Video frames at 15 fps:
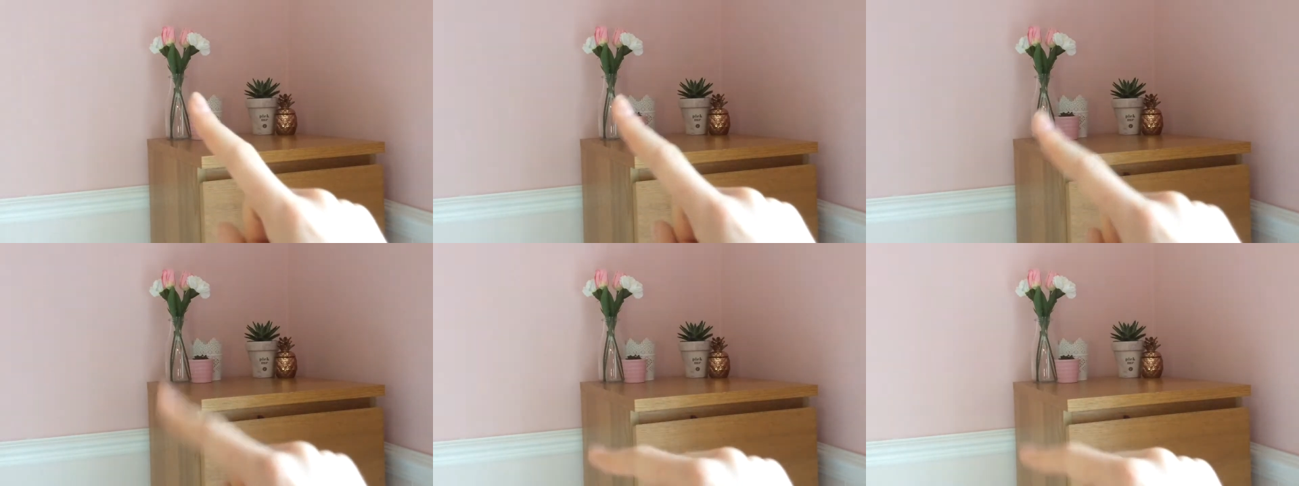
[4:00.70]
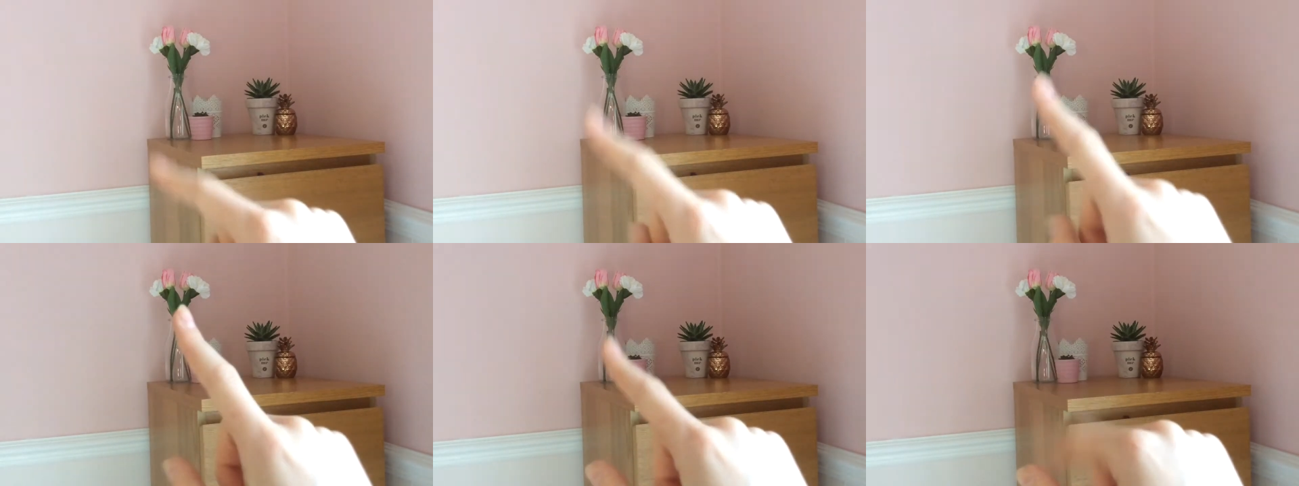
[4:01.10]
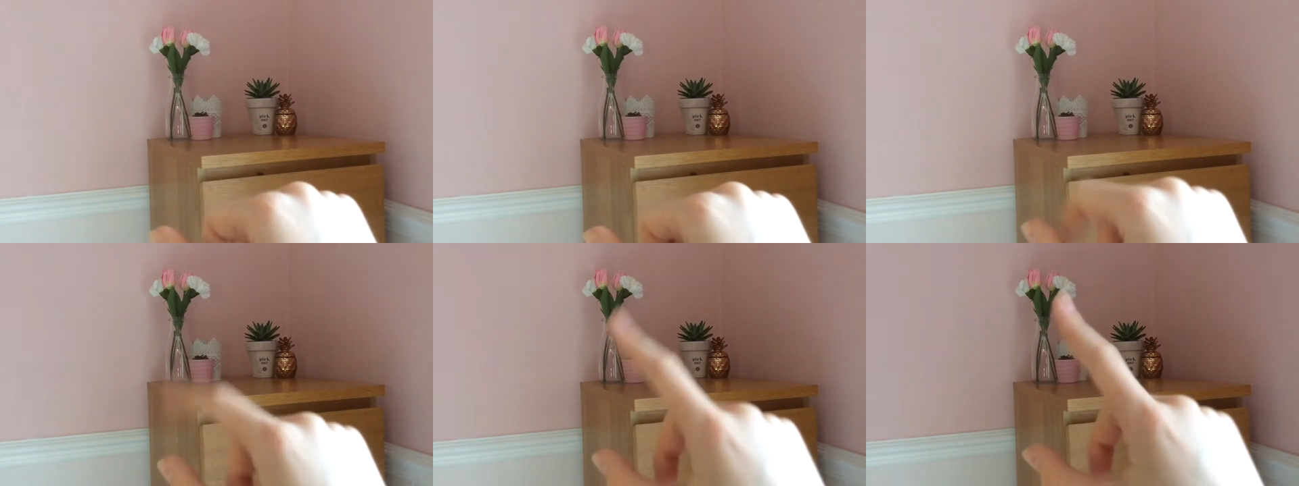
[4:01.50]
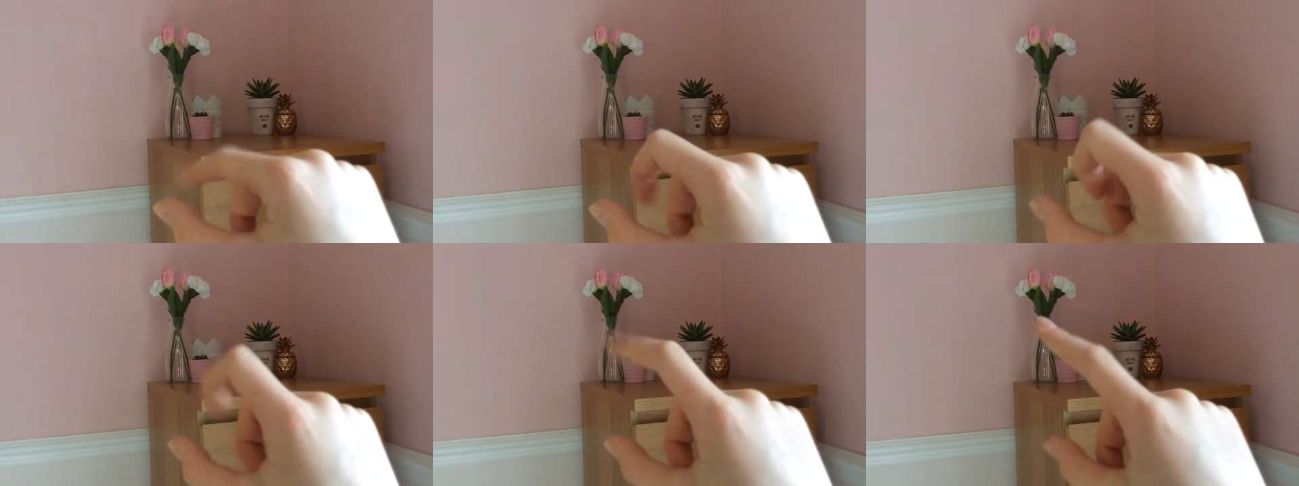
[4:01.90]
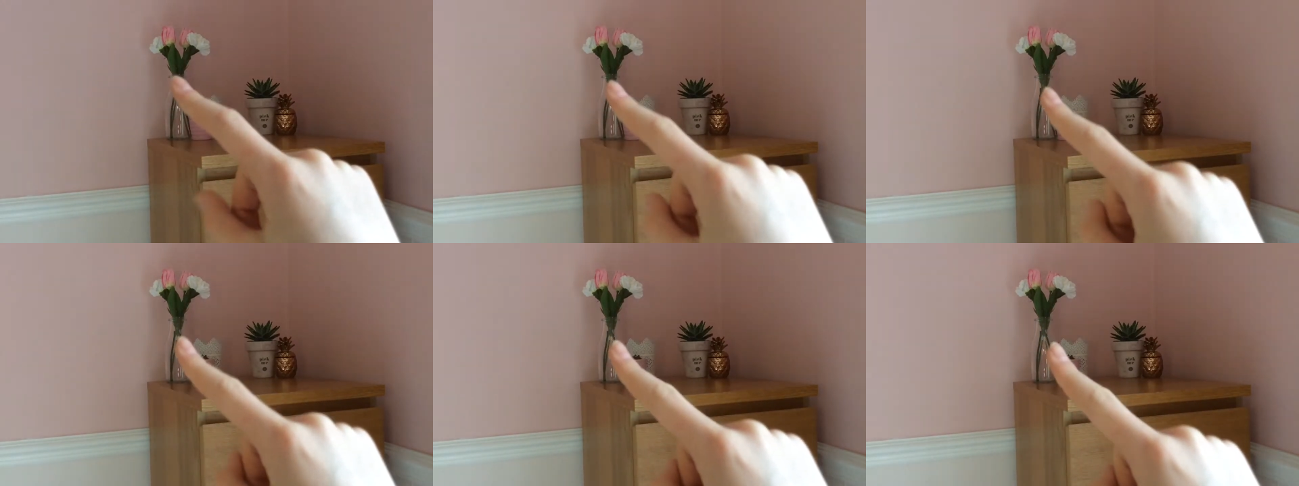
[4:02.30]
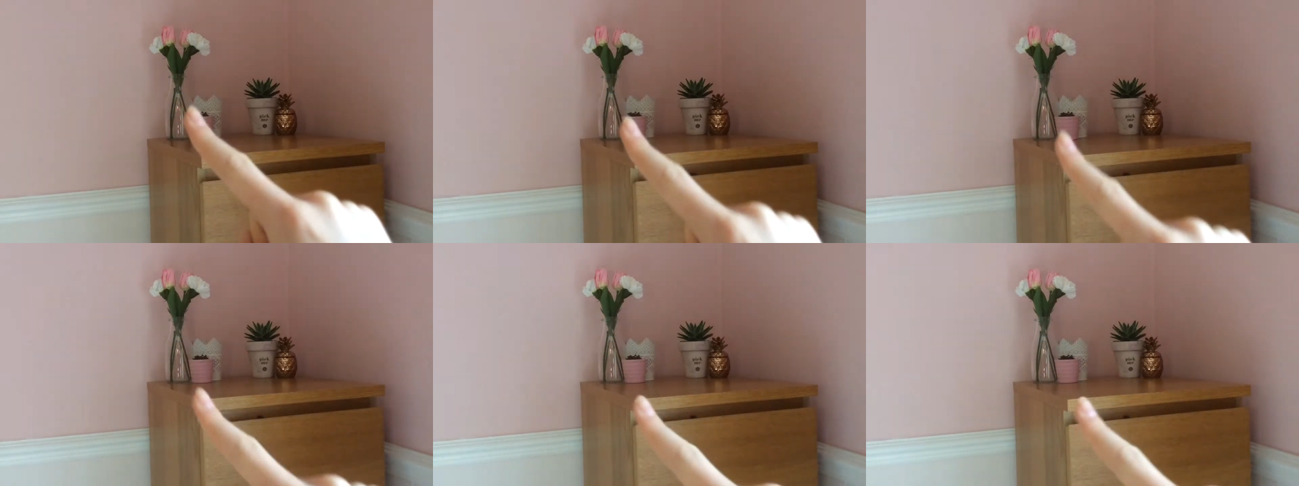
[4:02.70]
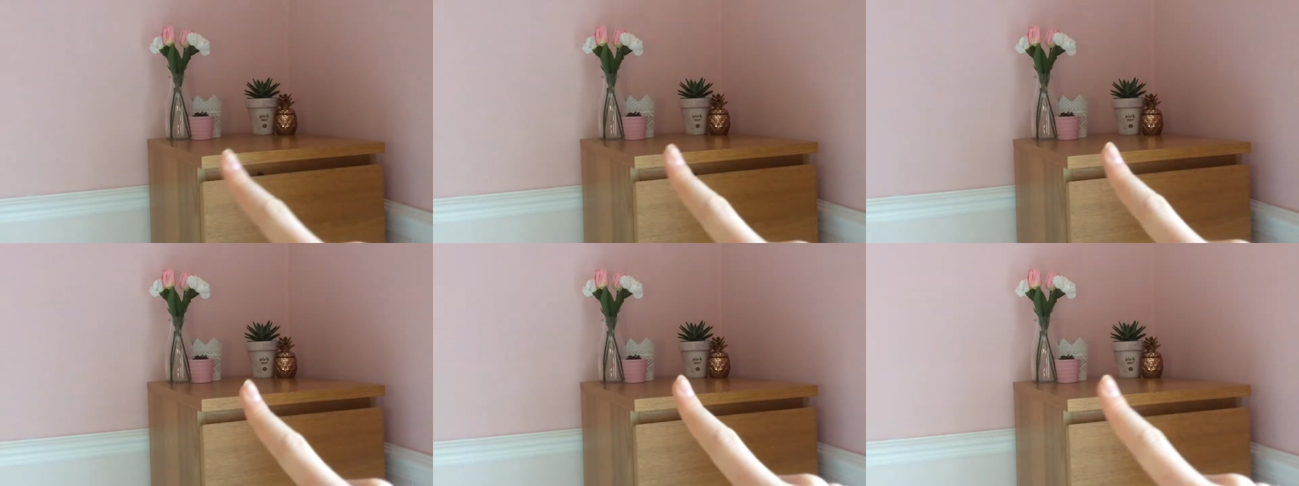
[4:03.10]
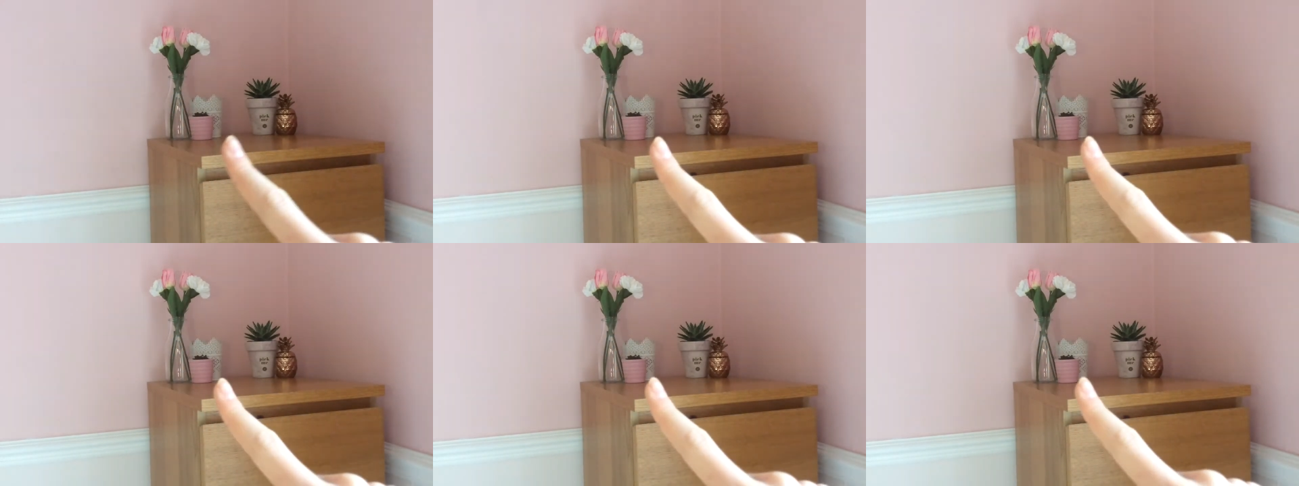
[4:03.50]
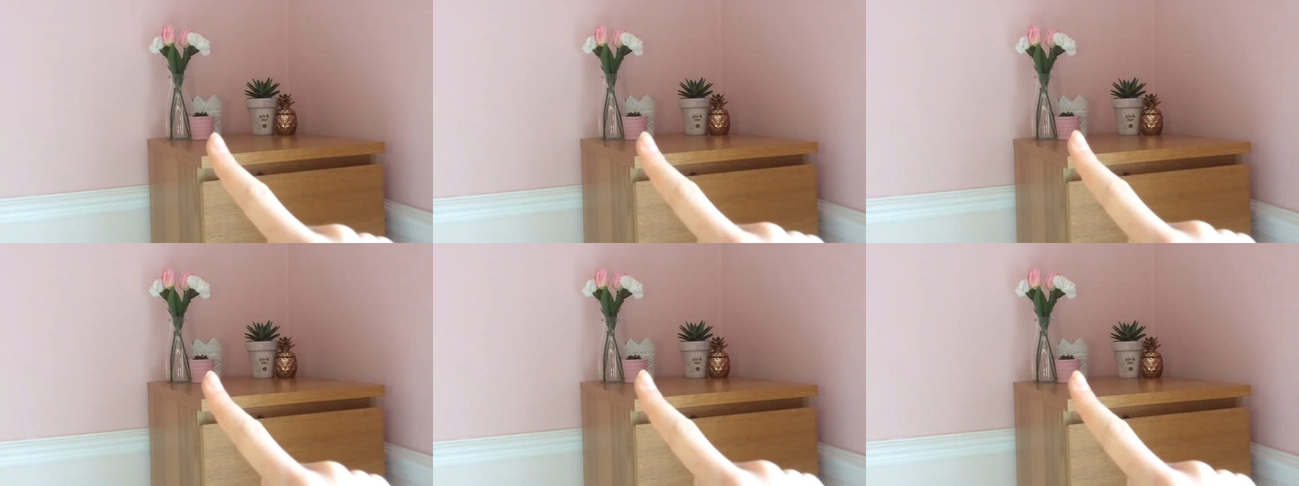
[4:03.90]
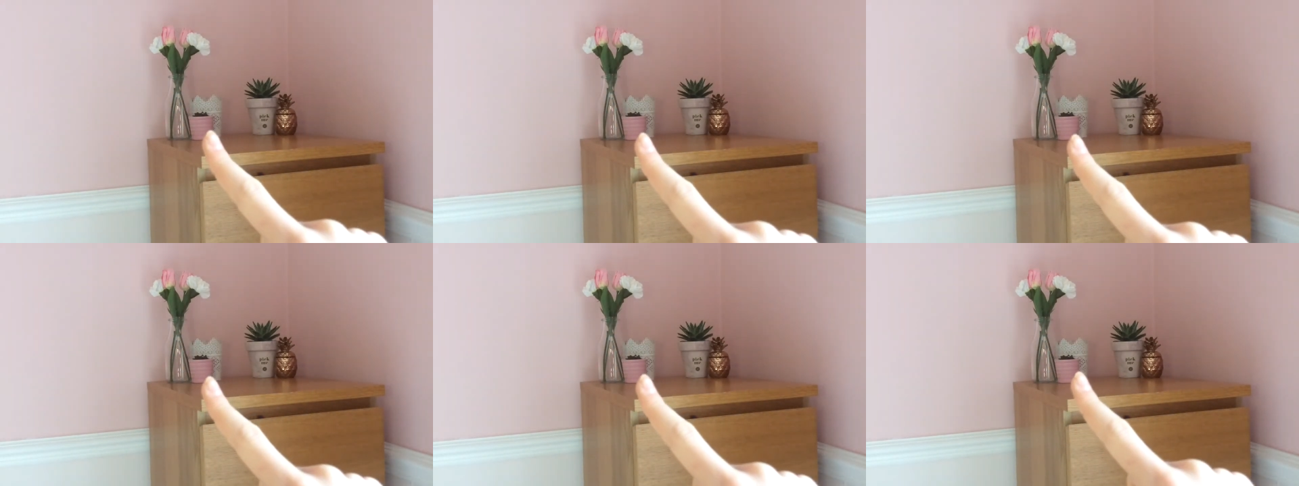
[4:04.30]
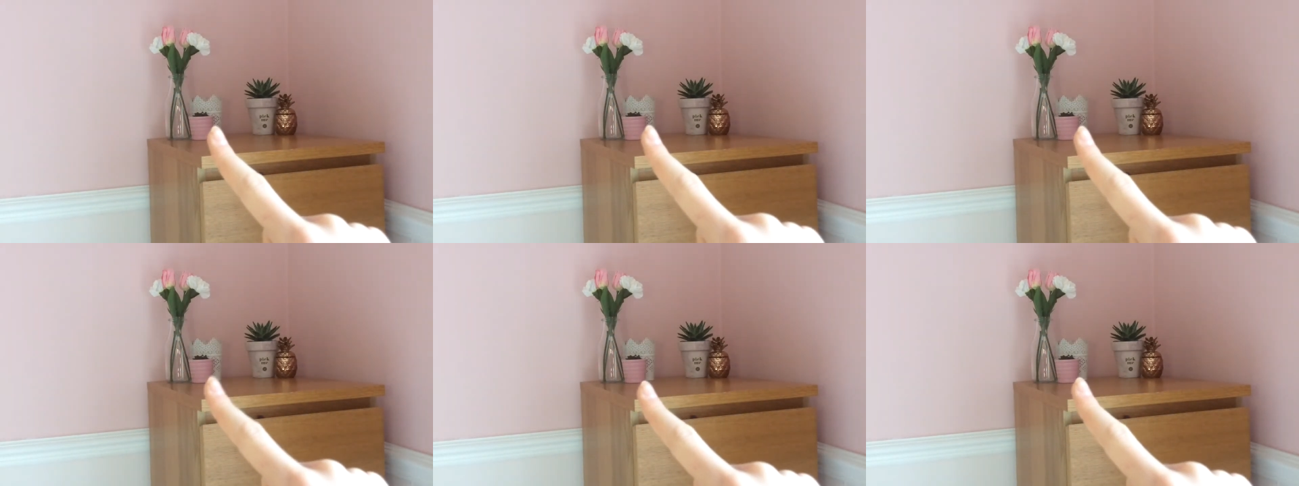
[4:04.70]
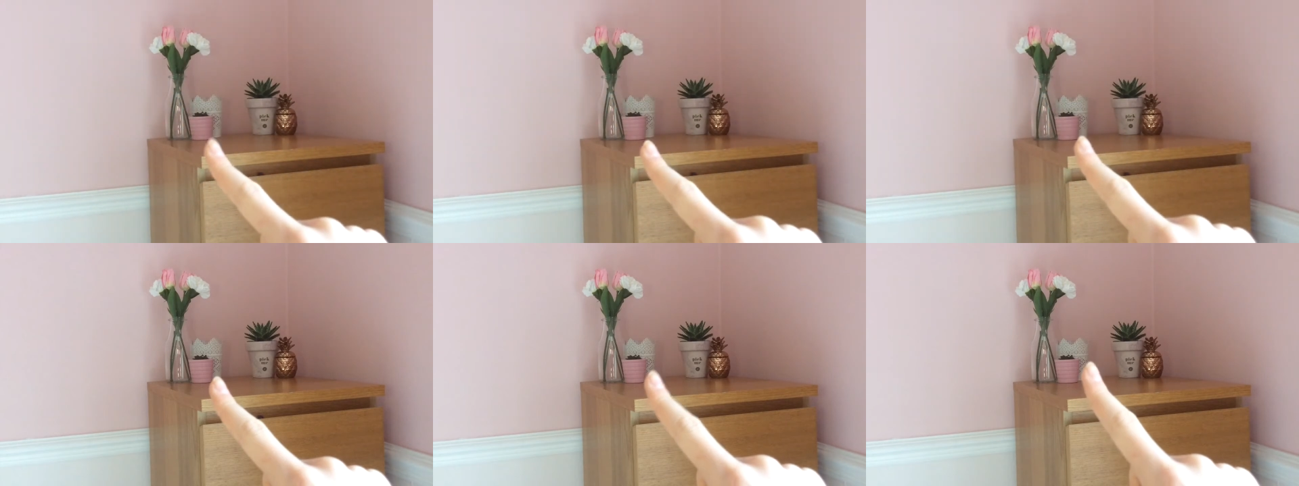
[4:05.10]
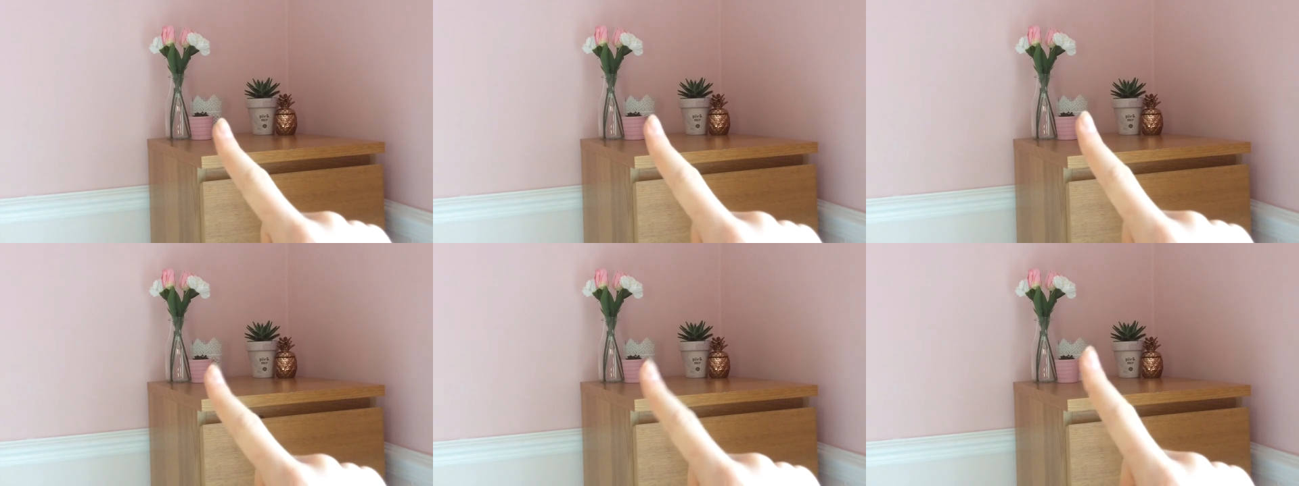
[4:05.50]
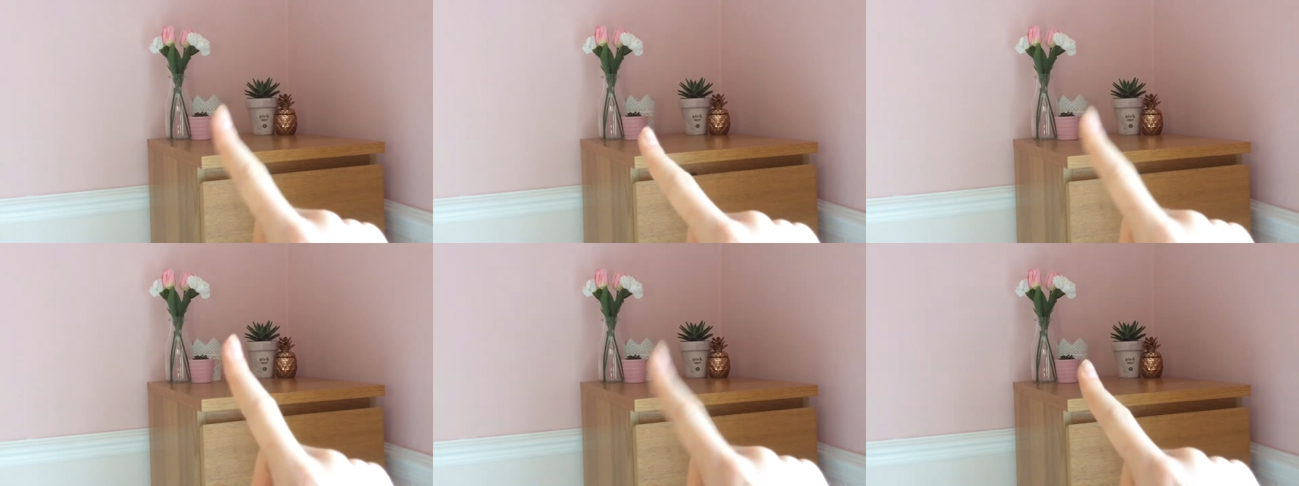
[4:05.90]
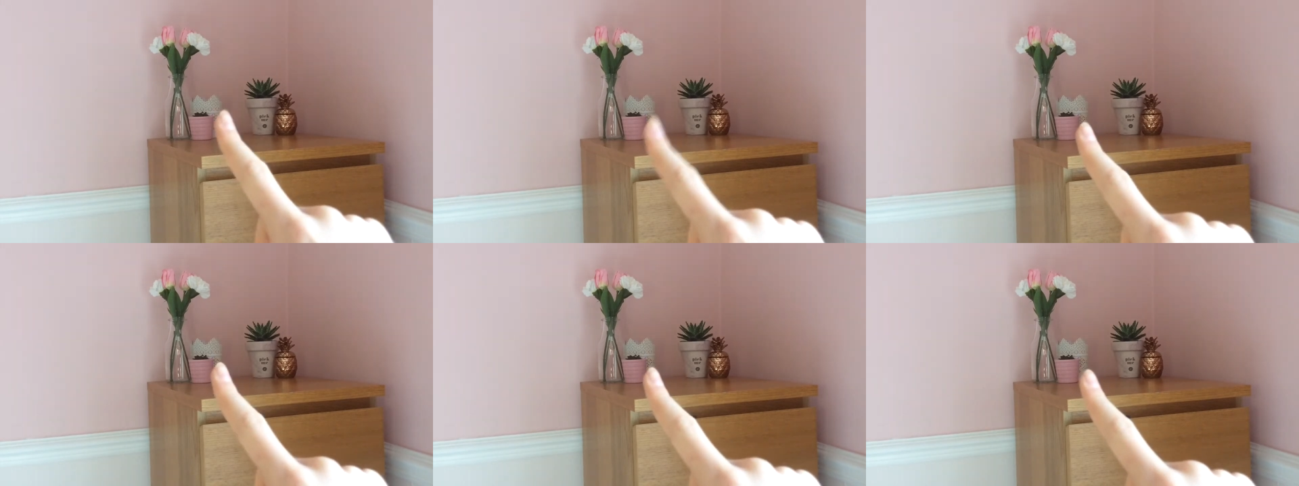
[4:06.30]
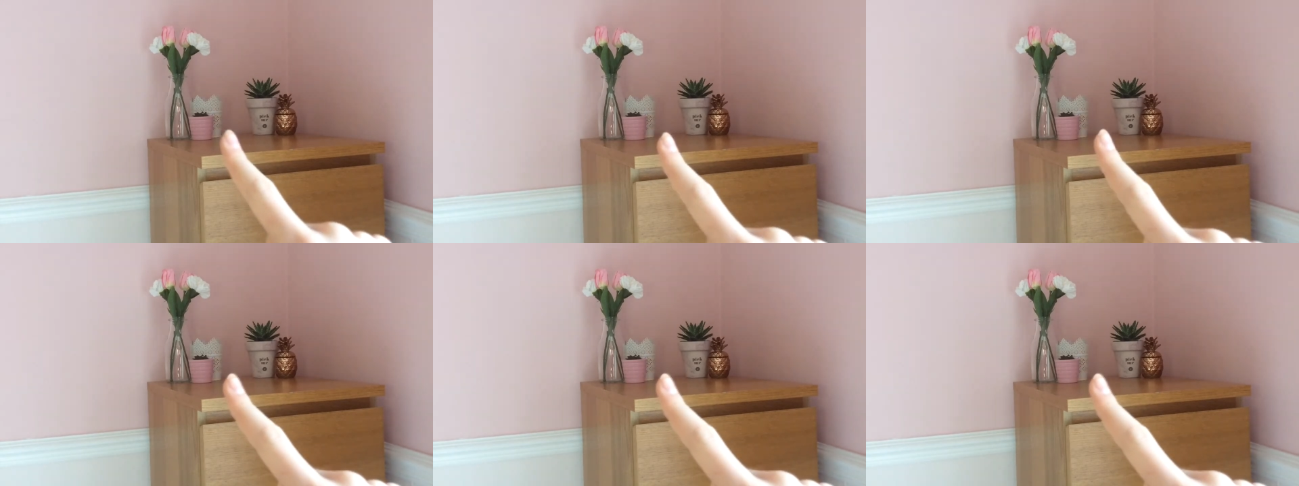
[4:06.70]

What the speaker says: Nobody's mouth can be seen.